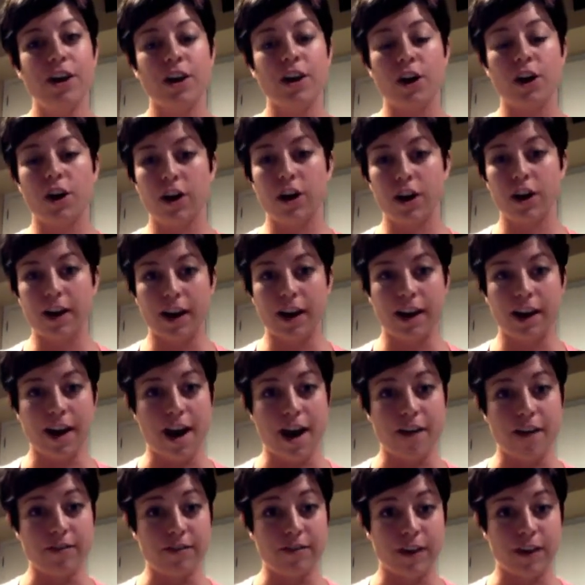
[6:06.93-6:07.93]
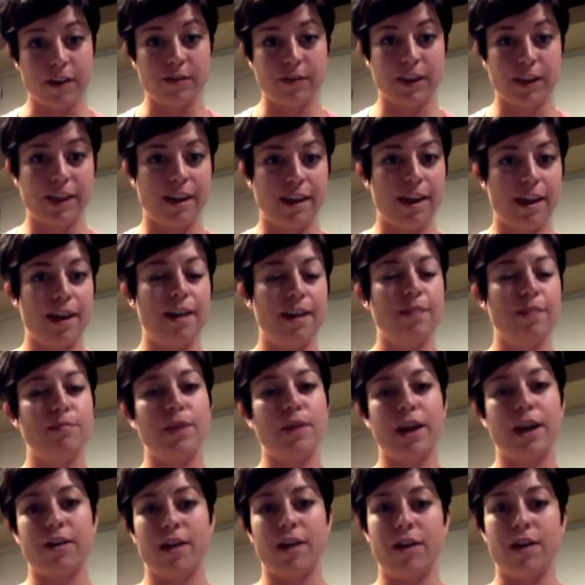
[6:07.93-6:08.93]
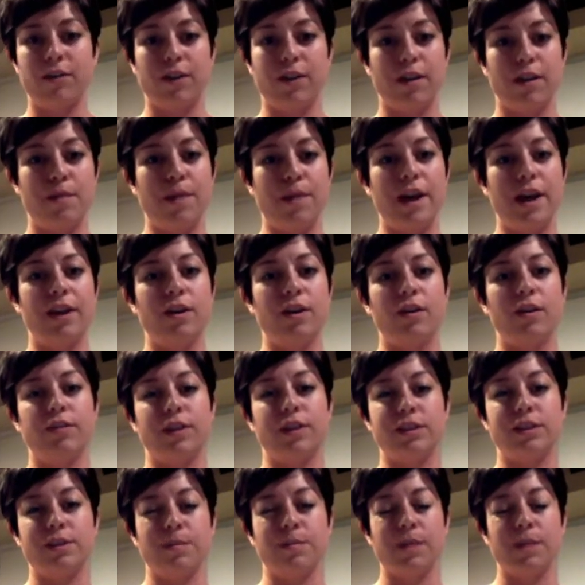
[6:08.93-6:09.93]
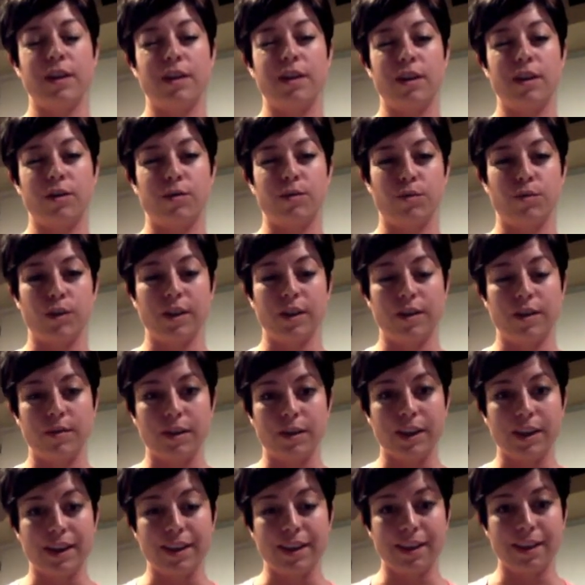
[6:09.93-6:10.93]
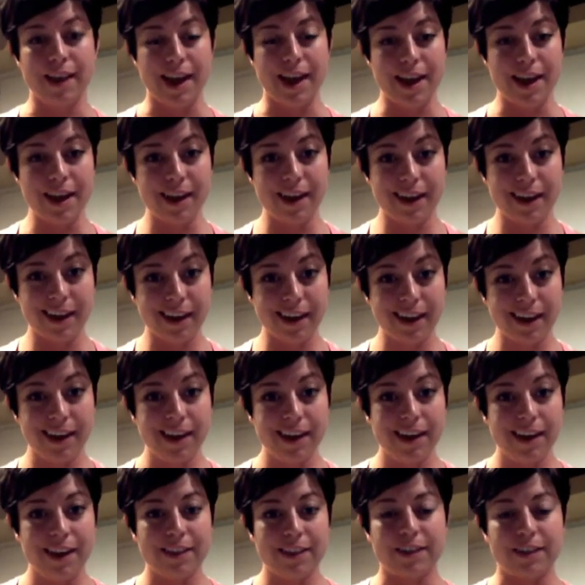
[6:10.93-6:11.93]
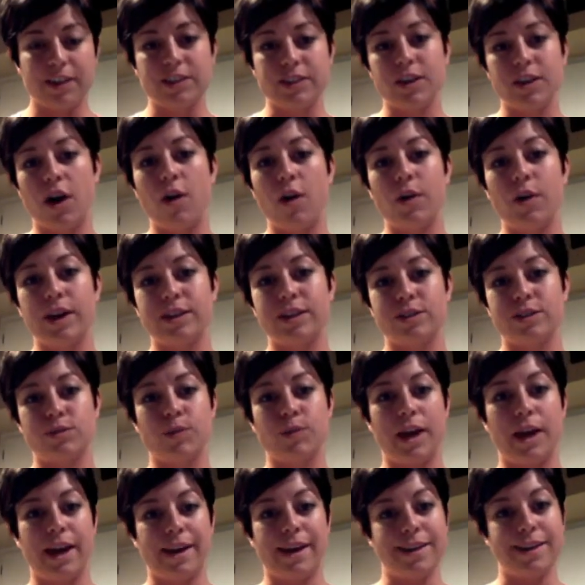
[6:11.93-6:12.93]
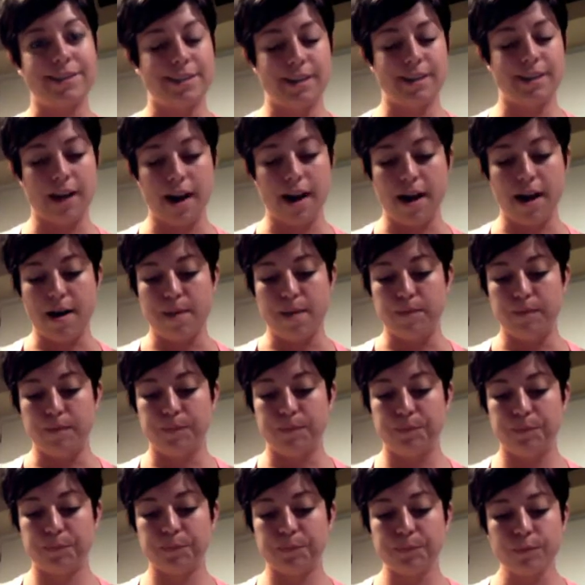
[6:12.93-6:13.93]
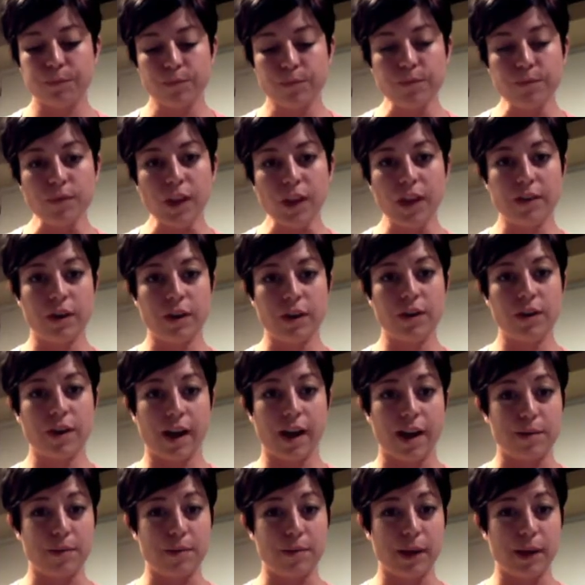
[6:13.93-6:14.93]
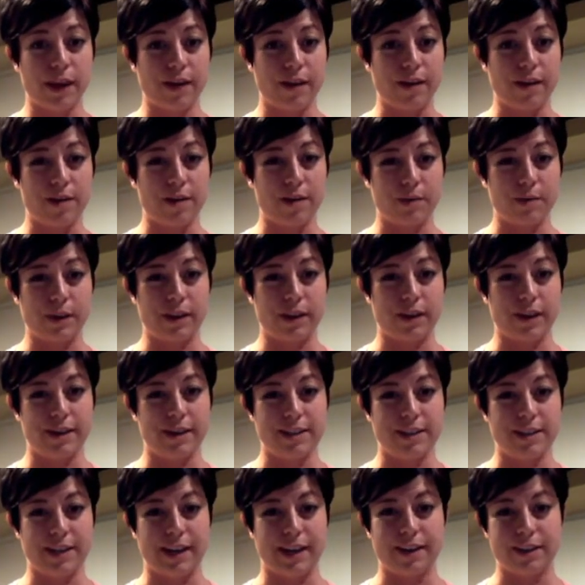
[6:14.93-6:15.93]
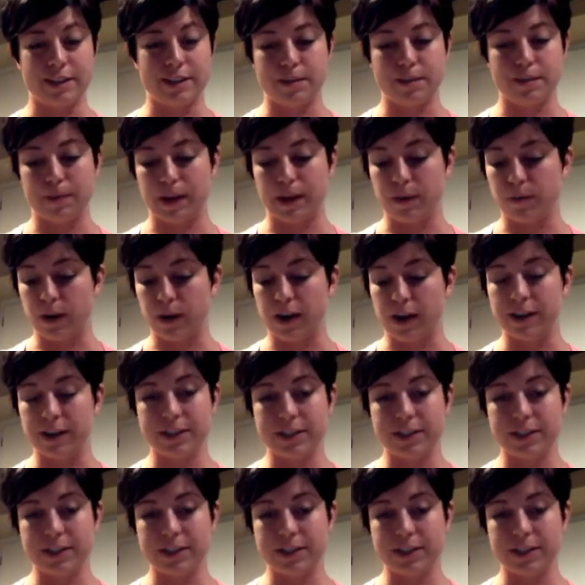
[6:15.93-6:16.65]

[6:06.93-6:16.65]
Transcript: Cook and have fun with it. Play around with it a bit. If there's something that you really, really like, there's always ways that you can kind of play around with your containers to make it work.